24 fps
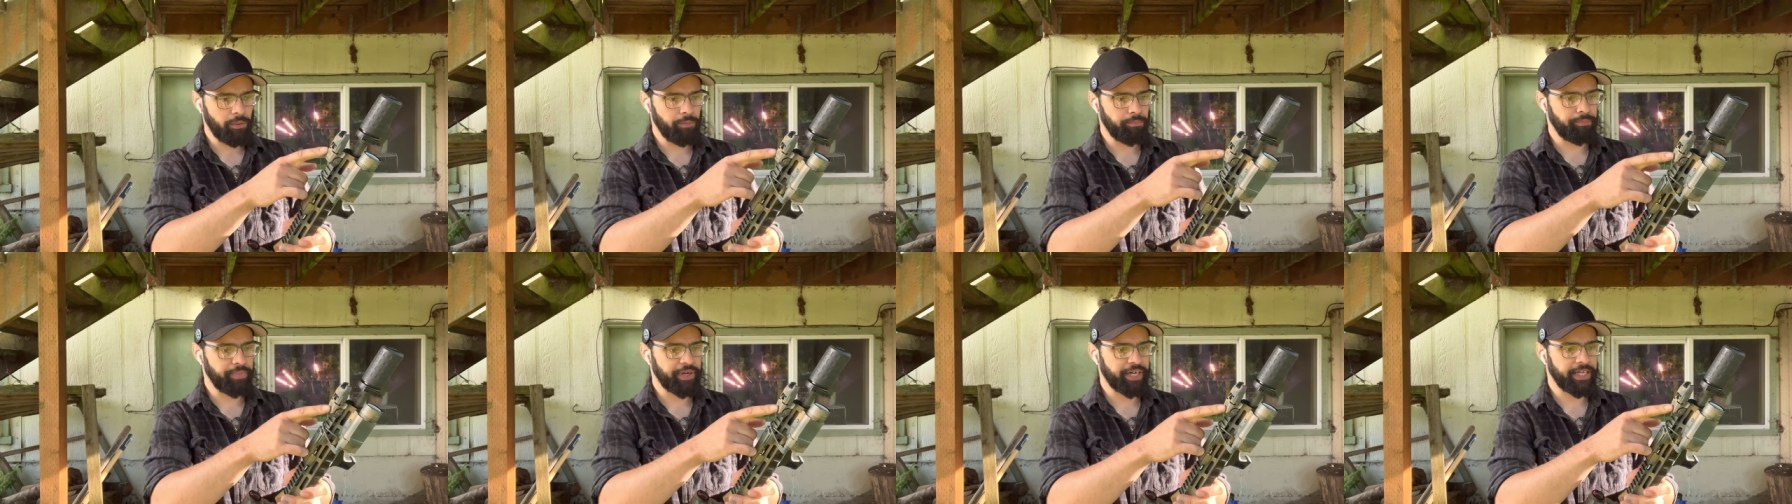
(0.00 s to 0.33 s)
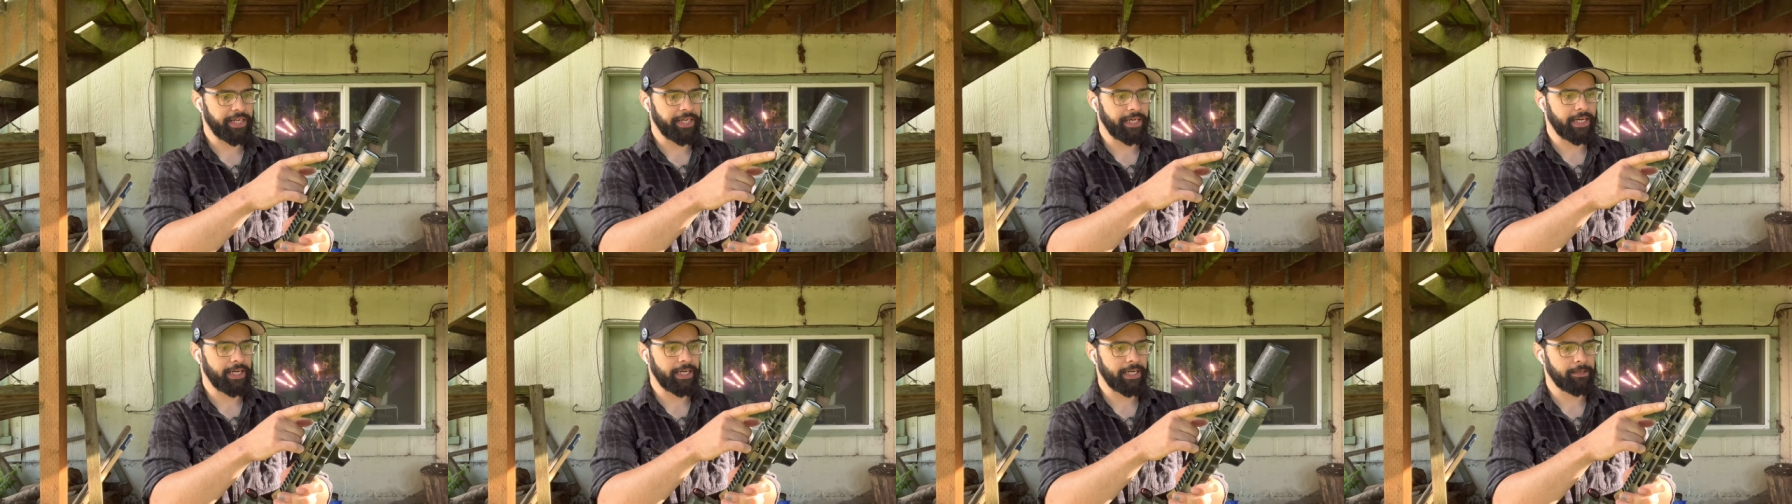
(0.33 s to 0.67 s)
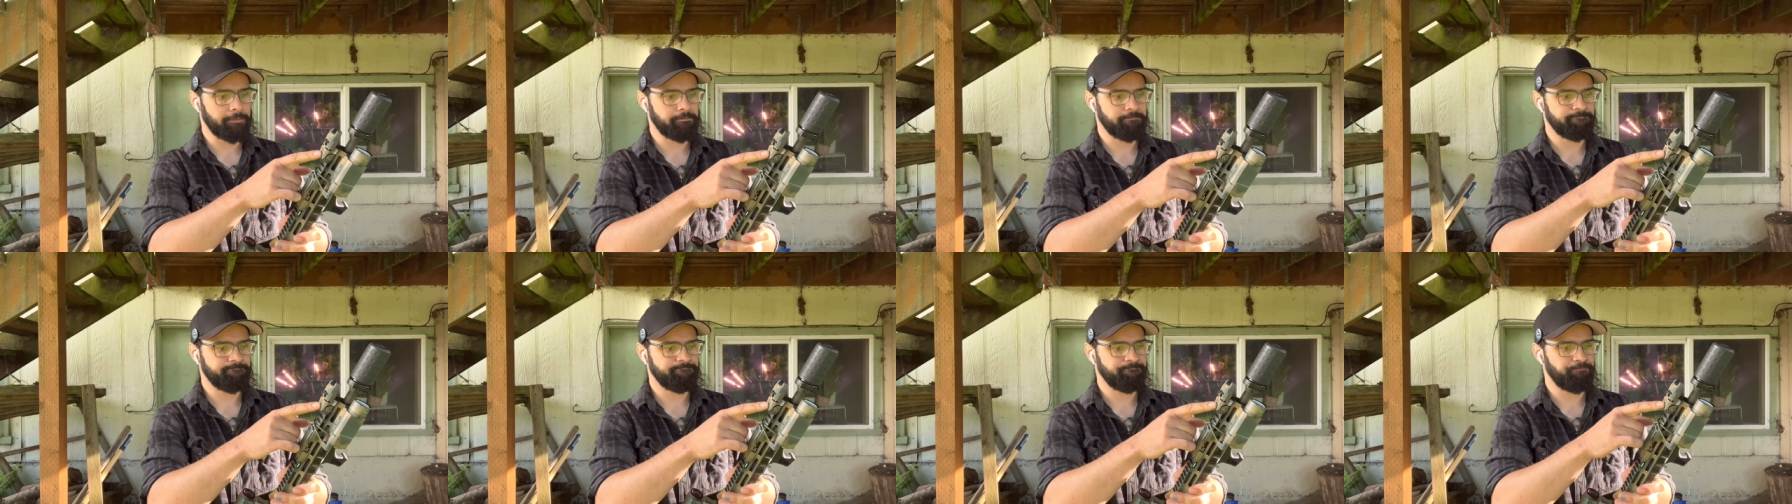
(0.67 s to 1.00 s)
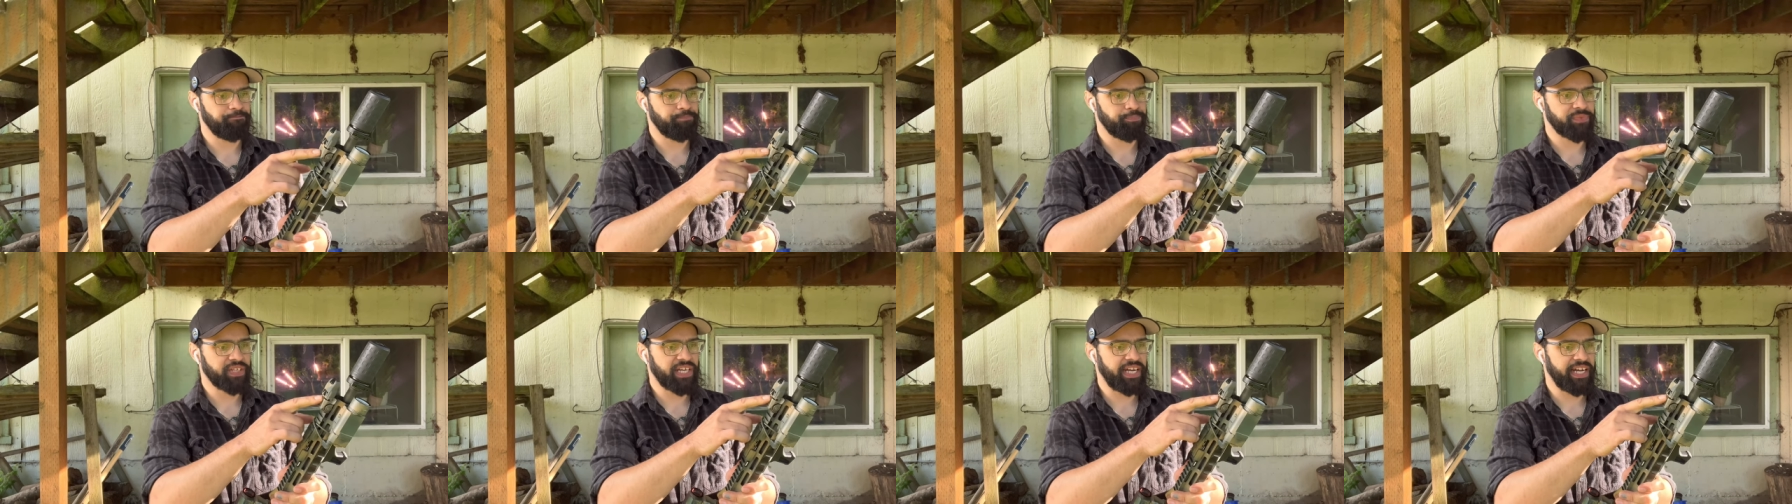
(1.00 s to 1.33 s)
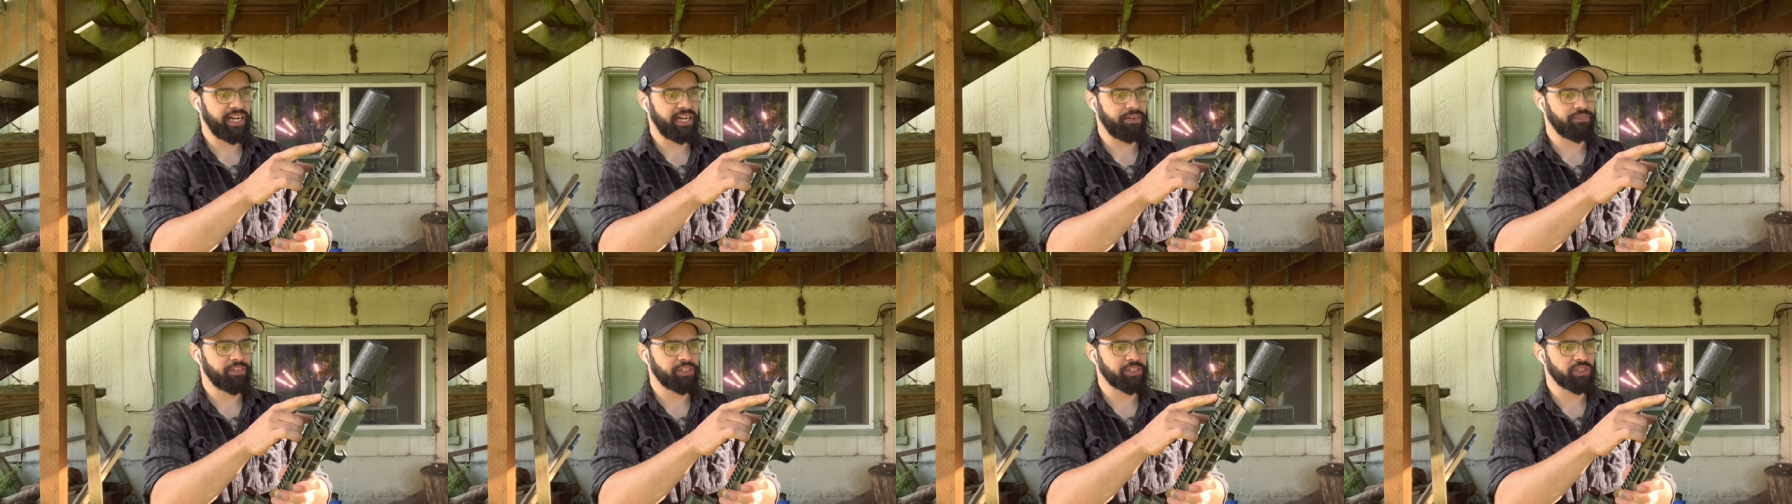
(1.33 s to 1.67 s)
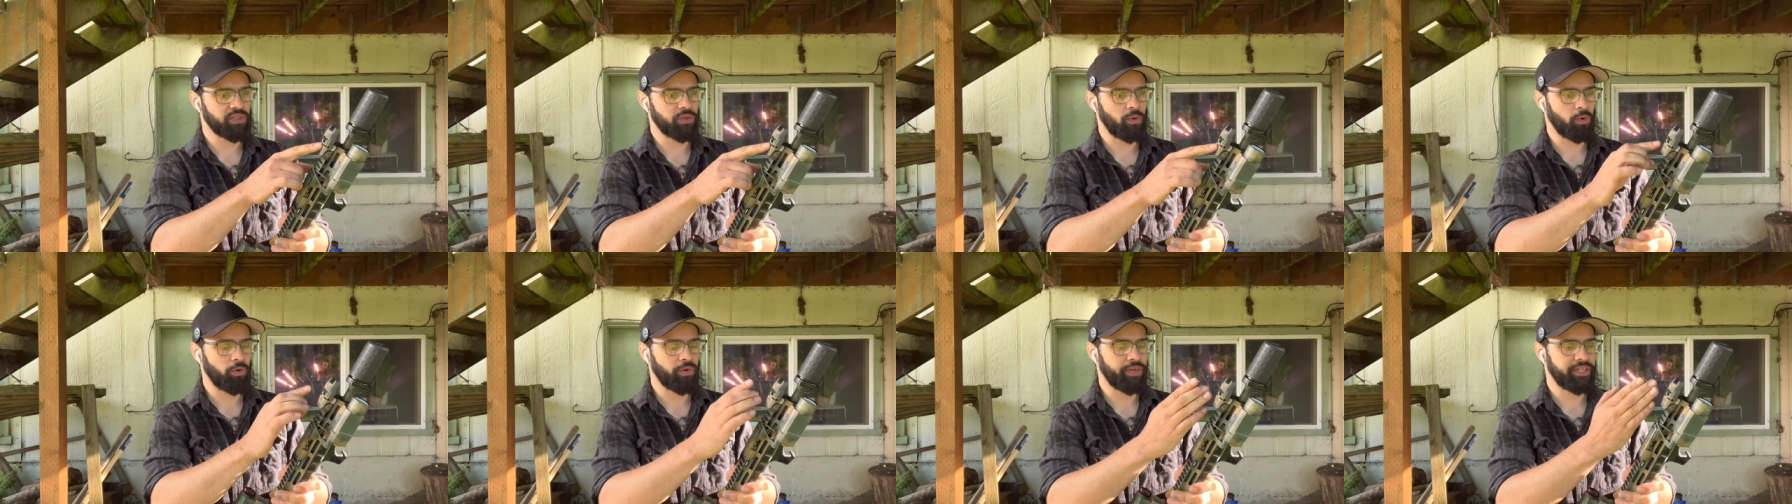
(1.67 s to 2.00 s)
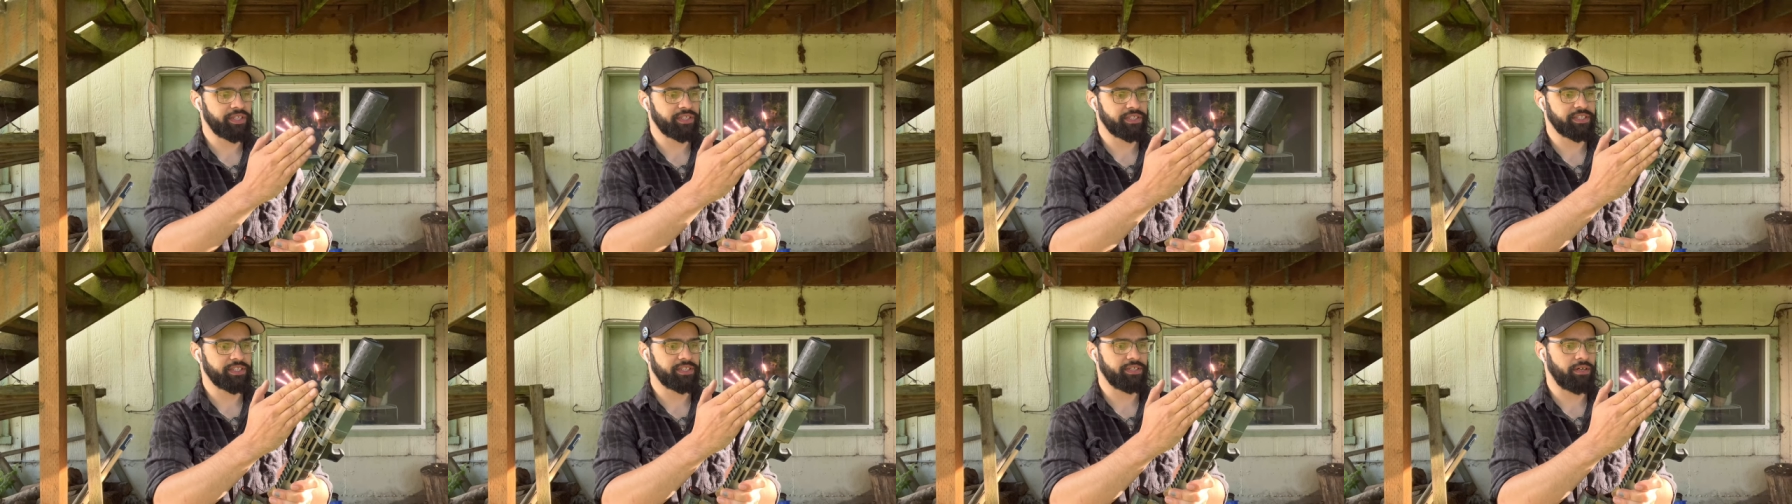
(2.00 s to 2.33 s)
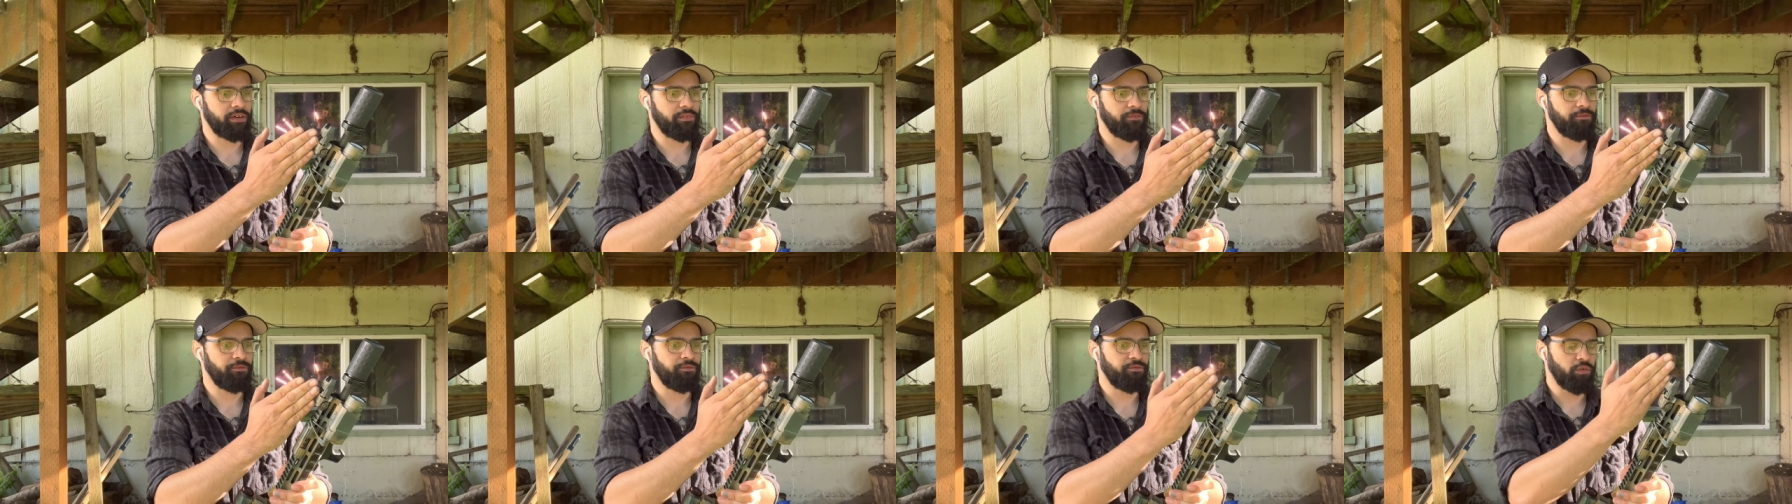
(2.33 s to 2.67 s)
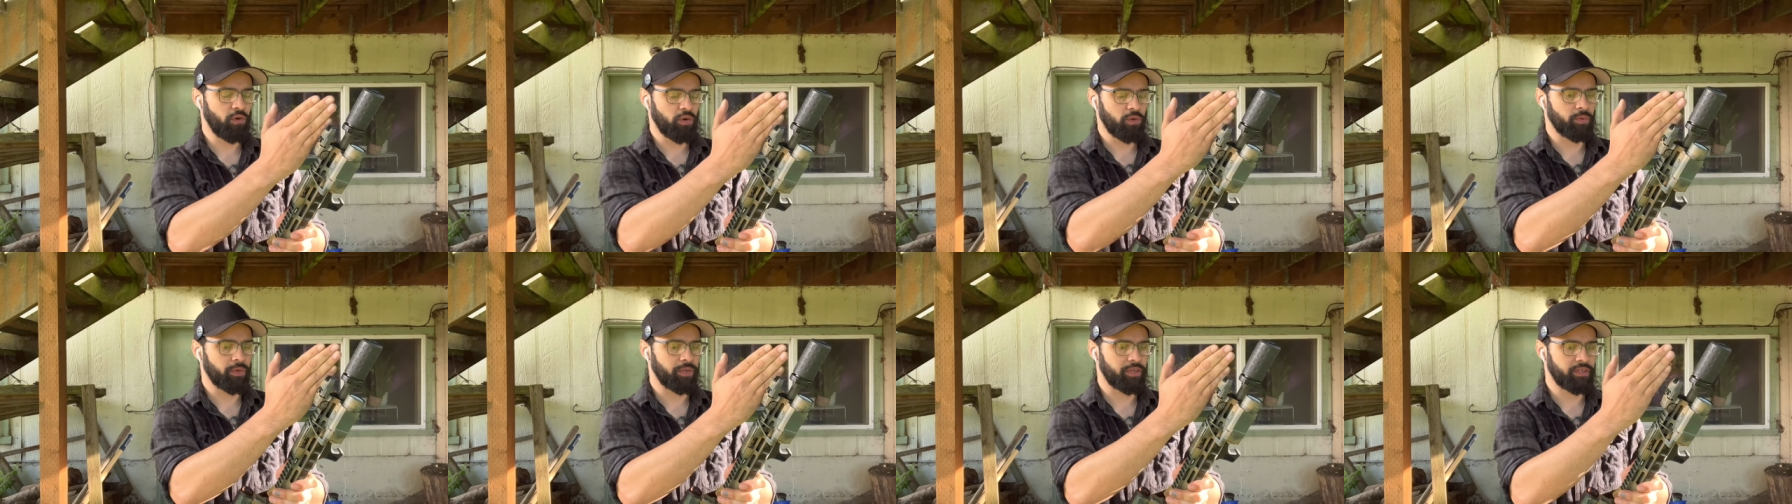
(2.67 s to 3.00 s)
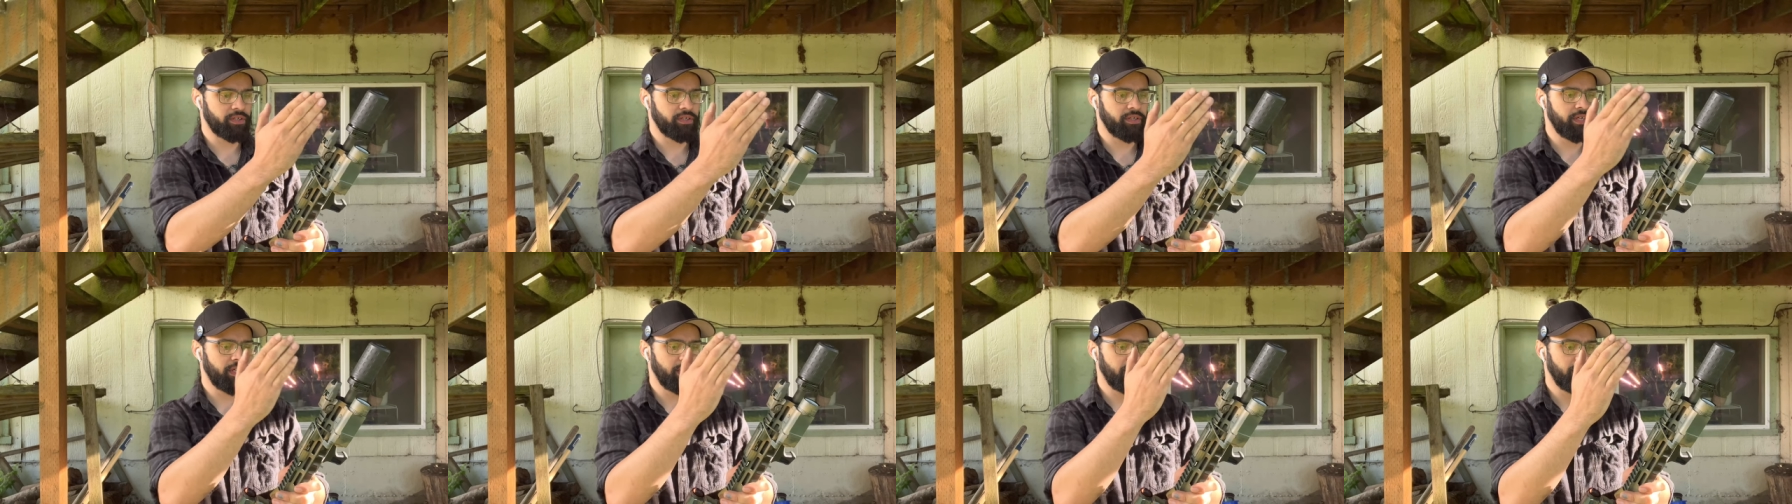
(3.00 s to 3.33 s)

But uh, I have this oriented forward